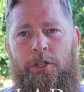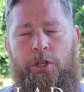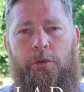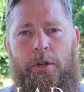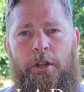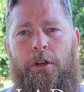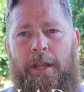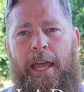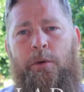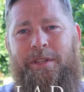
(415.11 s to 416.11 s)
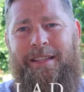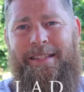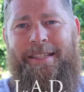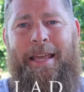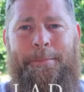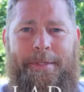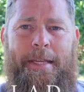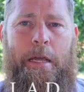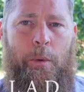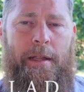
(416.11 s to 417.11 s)
children learn language in the same
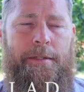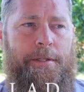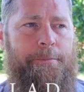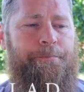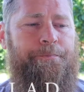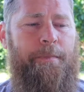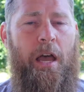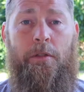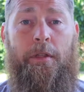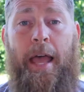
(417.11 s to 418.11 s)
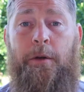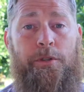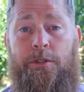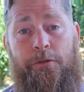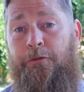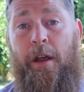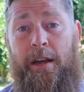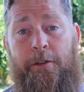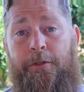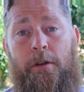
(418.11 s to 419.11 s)
sequence. Now, languages are
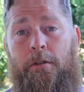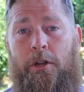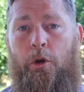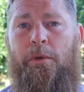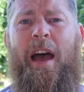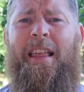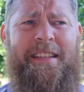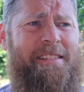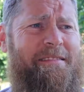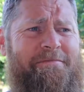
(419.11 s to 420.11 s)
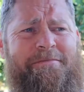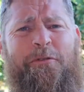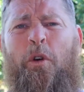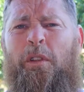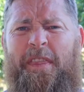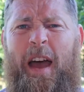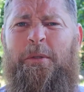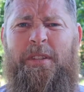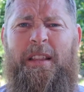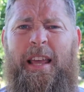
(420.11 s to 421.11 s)
very different. You know, we've got like 4,000